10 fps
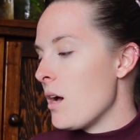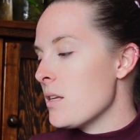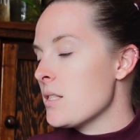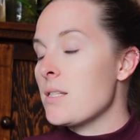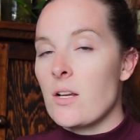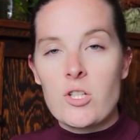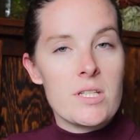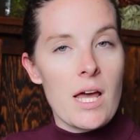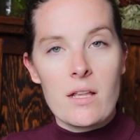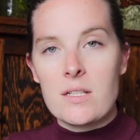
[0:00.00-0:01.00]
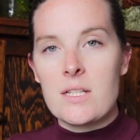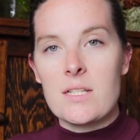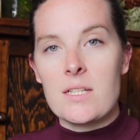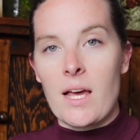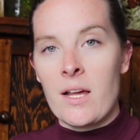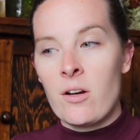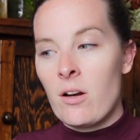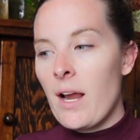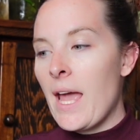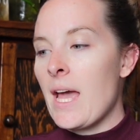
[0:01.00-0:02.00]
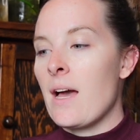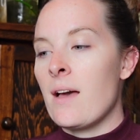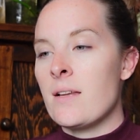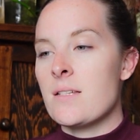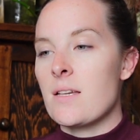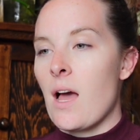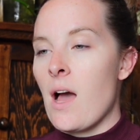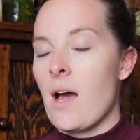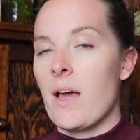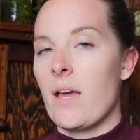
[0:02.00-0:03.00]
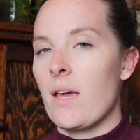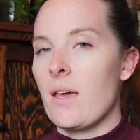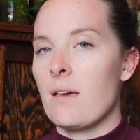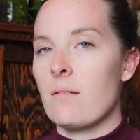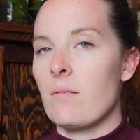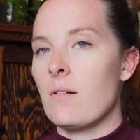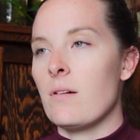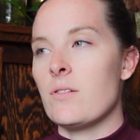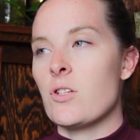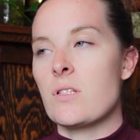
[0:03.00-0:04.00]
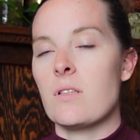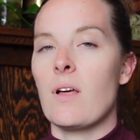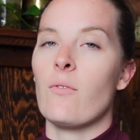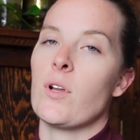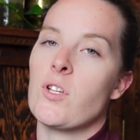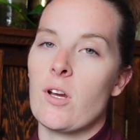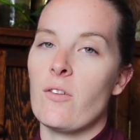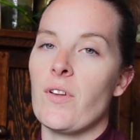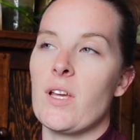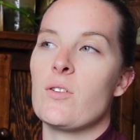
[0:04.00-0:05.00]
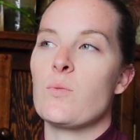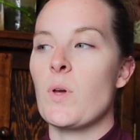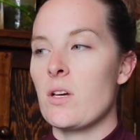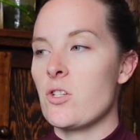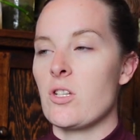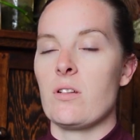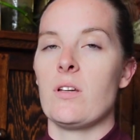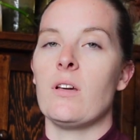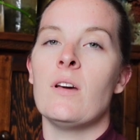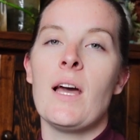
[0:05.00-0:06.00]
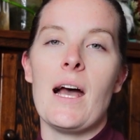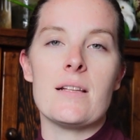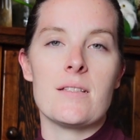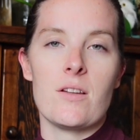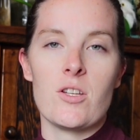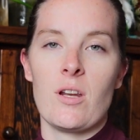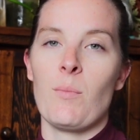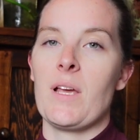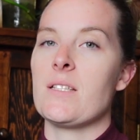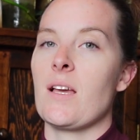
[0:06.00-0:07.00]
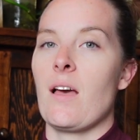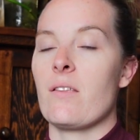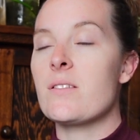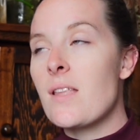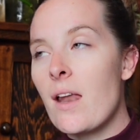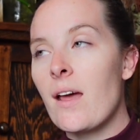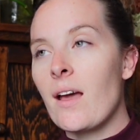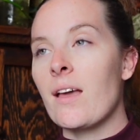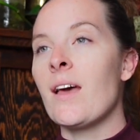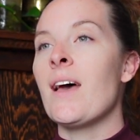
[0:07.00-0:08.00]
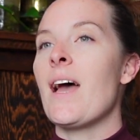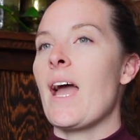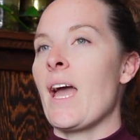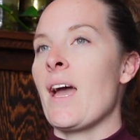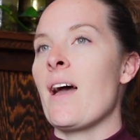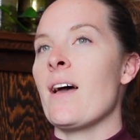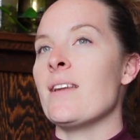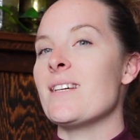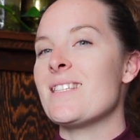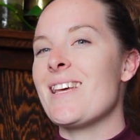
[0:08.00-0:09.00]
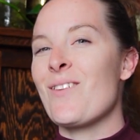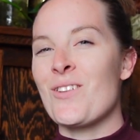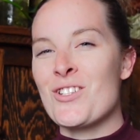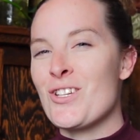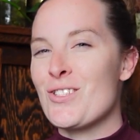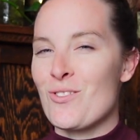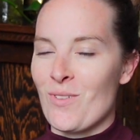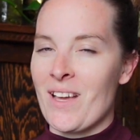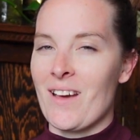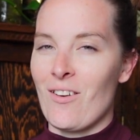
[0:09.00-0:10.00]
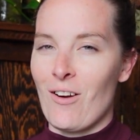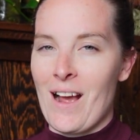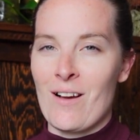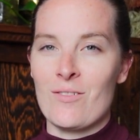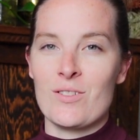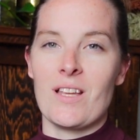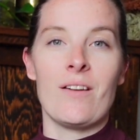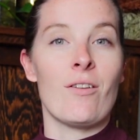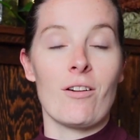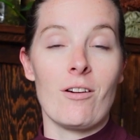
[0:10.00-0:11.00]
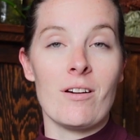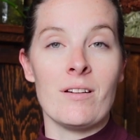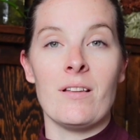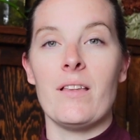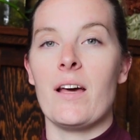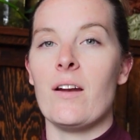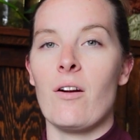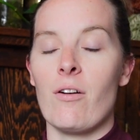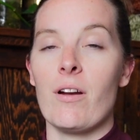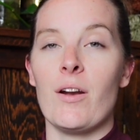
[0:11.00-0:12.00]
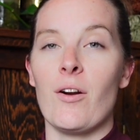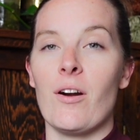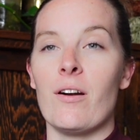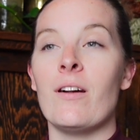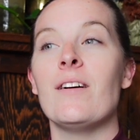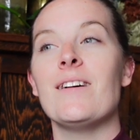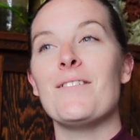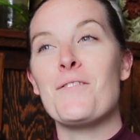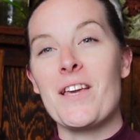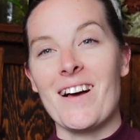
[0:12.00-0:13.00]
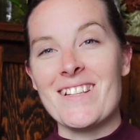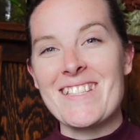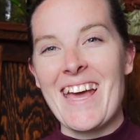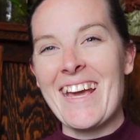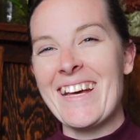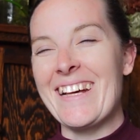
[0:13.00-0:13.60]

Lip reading: such a talented designer, and I just love watching her videos because she has such an amazing aesthetic, and seeing what she's doing at her house and her garden that her and her fiance